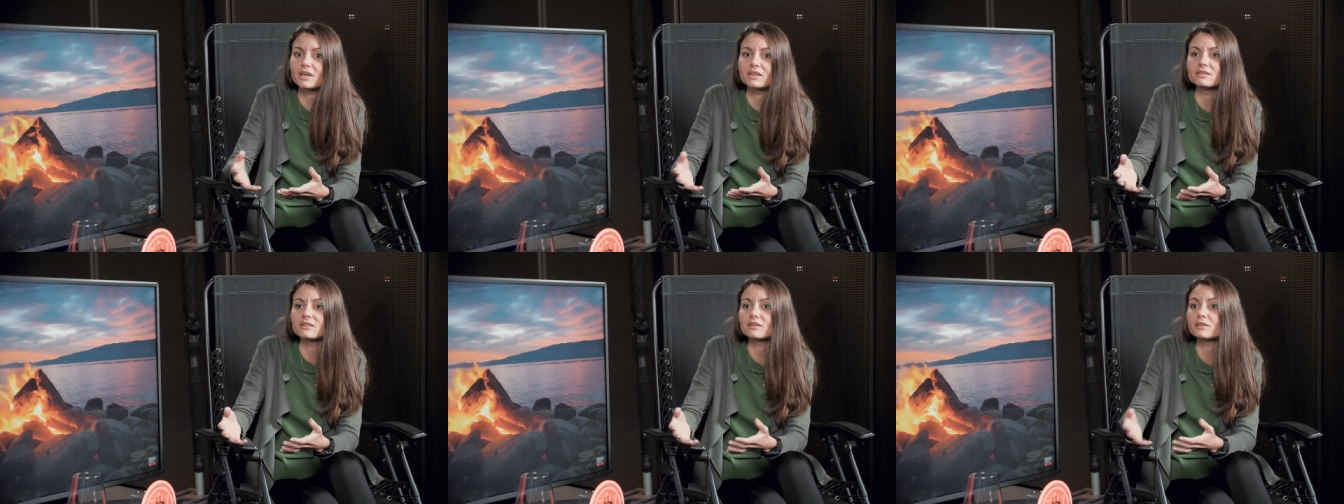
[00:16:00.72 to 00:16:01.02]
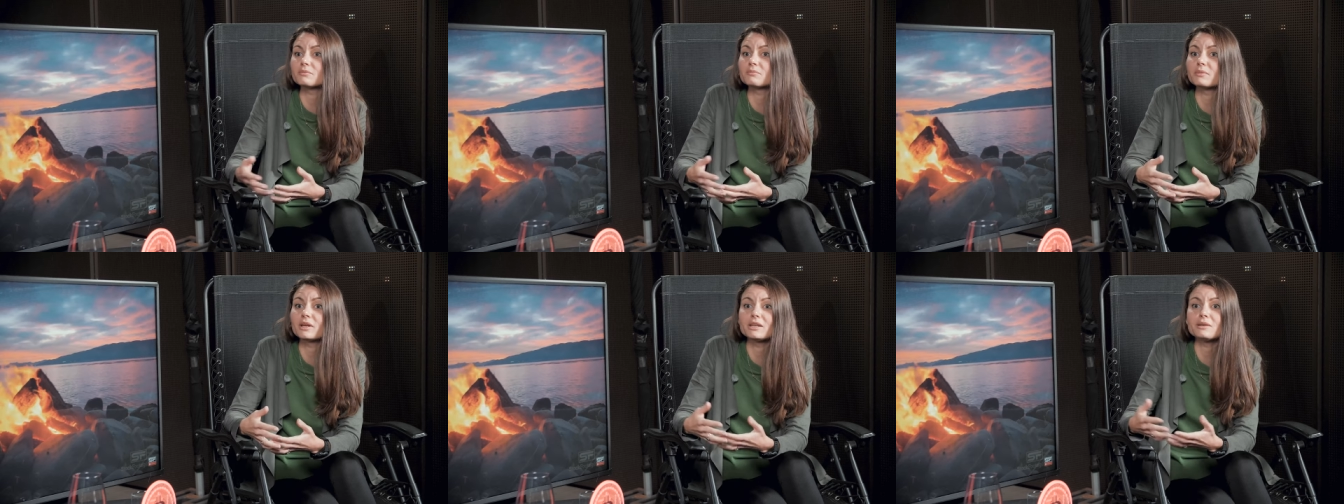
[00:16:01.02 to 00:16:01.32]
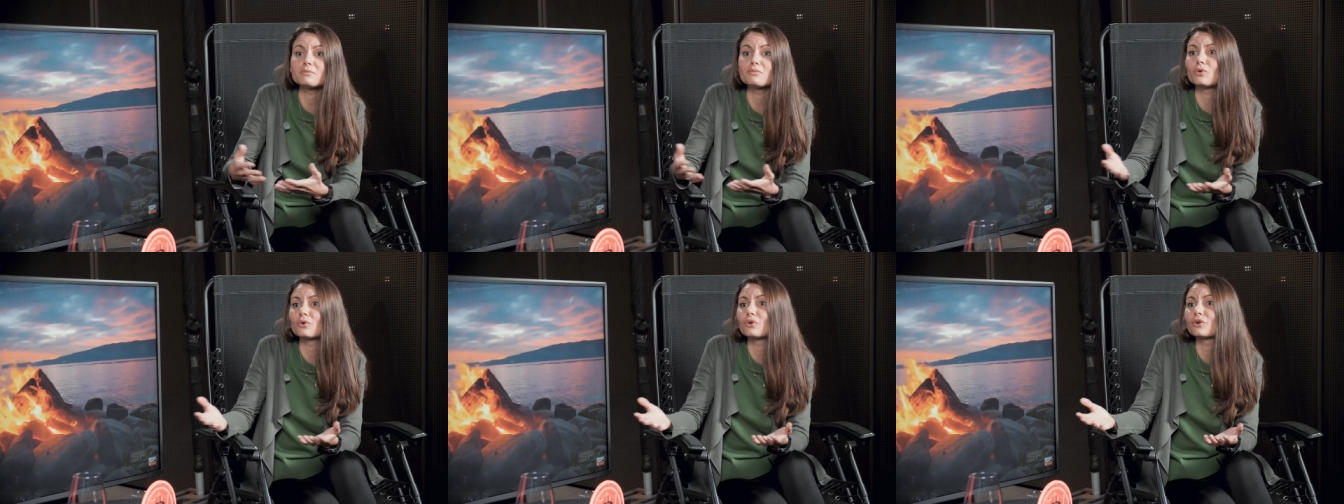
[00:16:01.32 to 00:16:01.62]
And there are
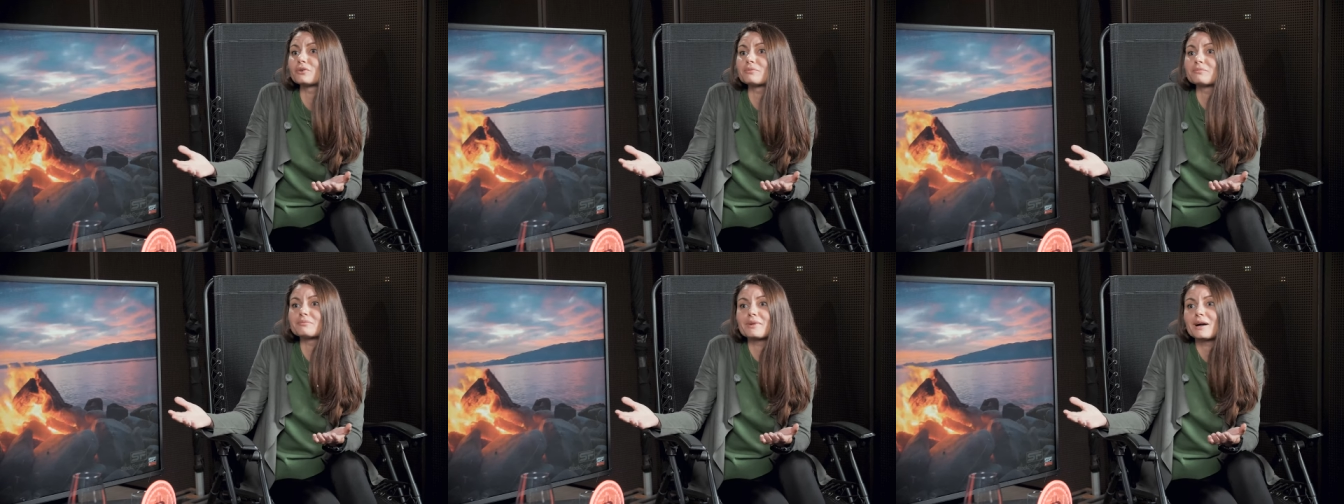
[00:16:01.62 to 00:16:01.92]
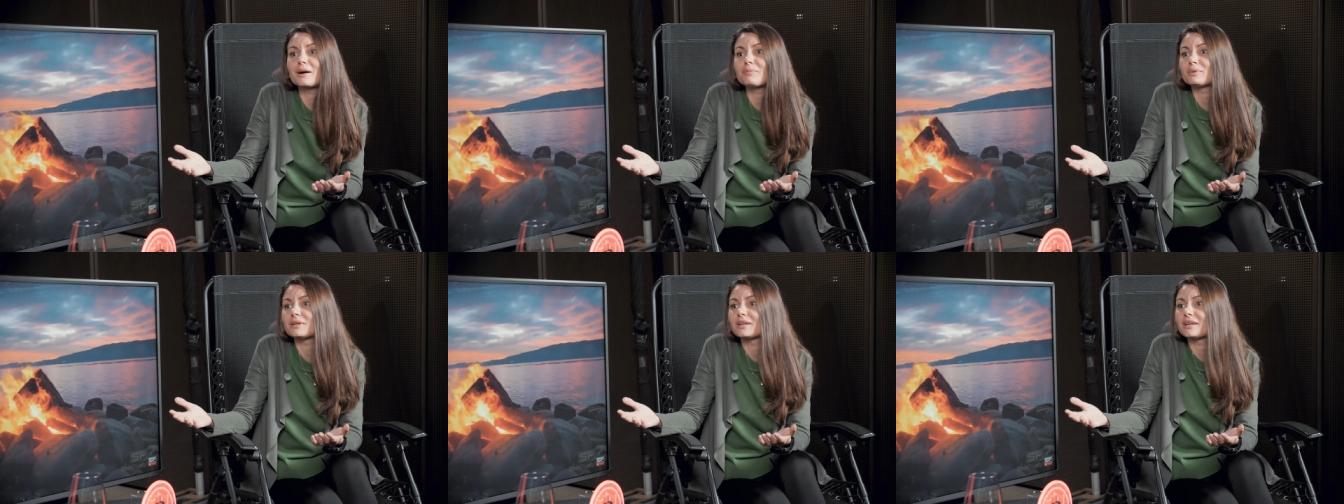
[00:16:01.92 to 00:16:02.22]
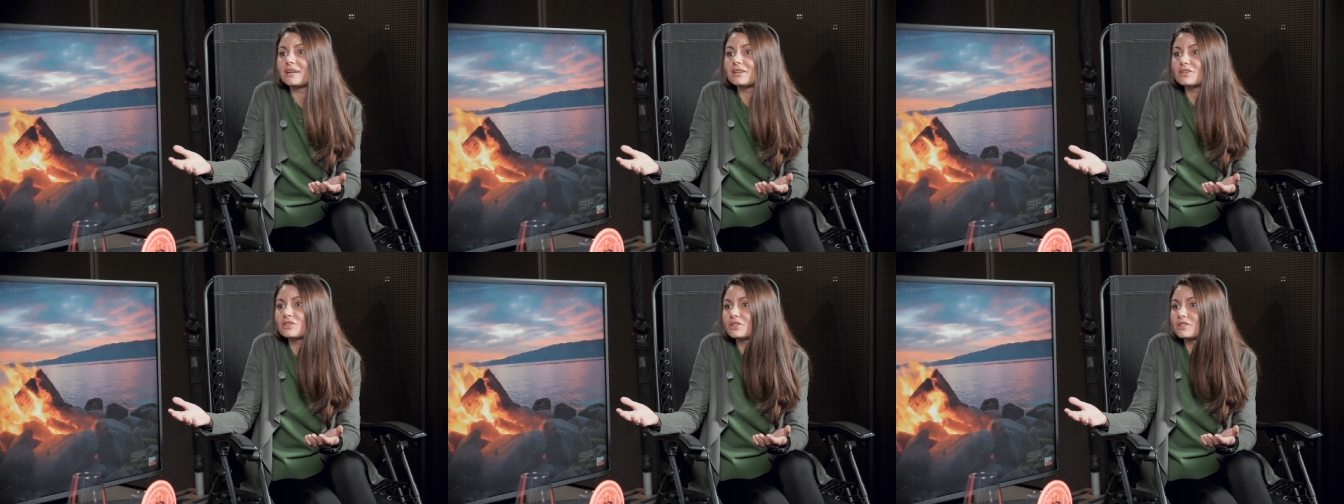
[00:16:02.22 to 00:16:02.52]
many more
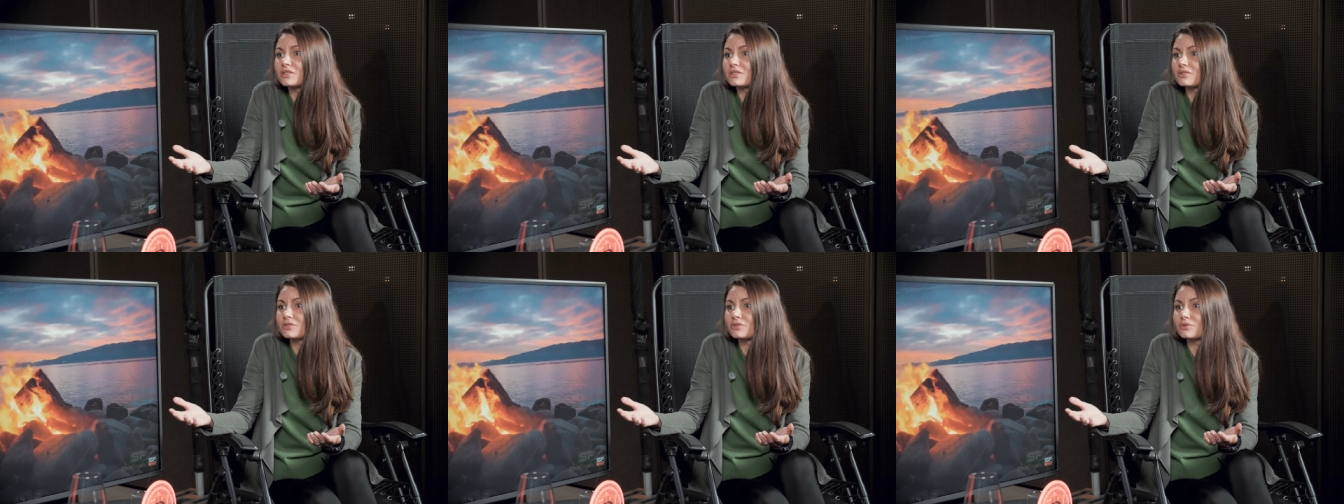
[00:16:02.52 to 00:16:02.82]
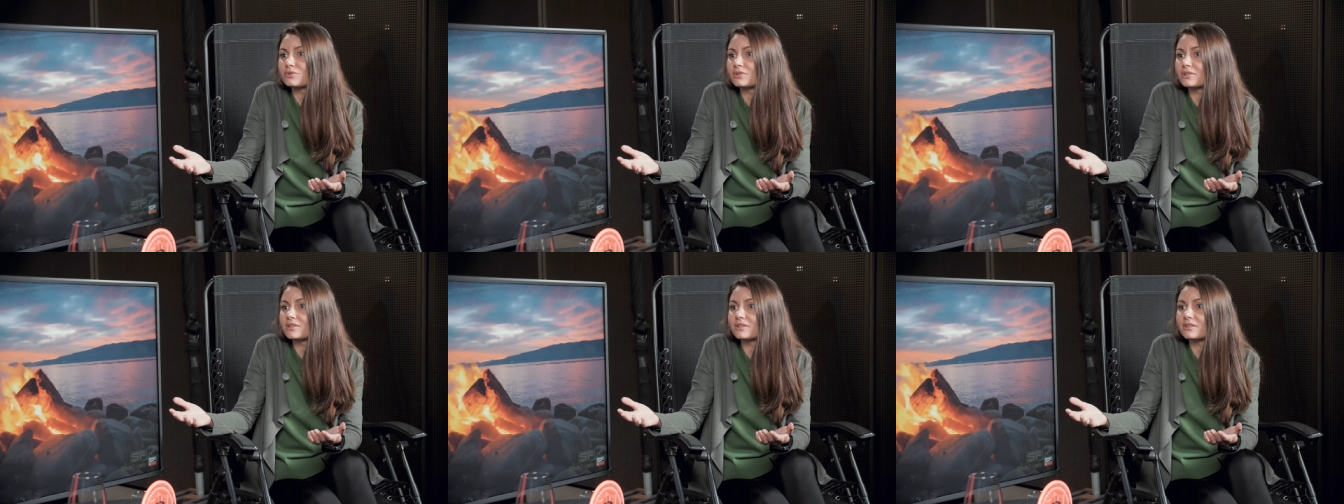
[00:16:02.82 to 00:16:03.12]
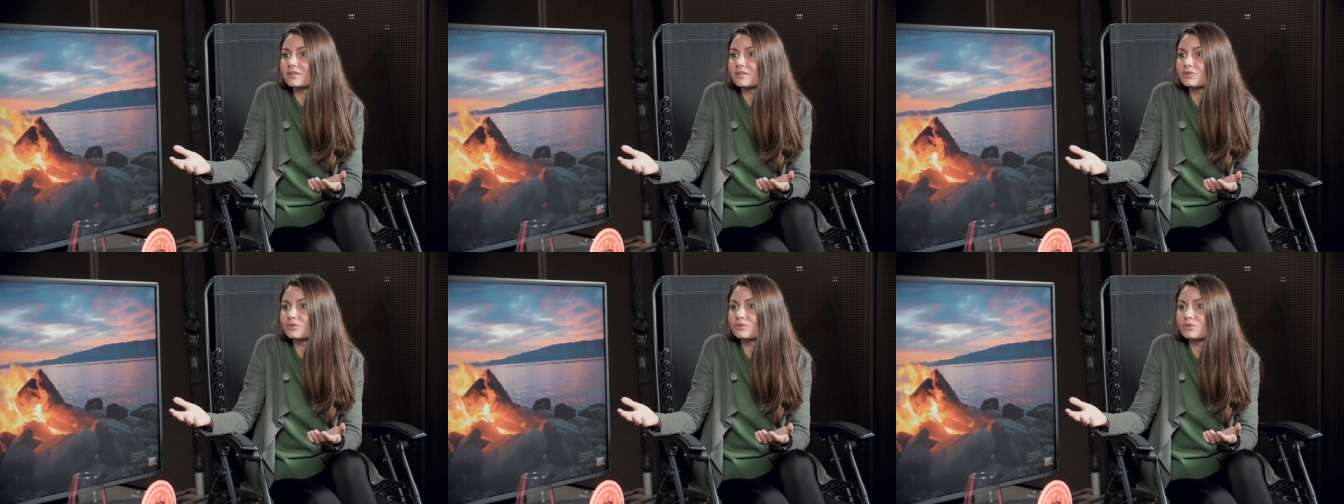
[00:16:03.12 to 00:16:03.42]
applications to the,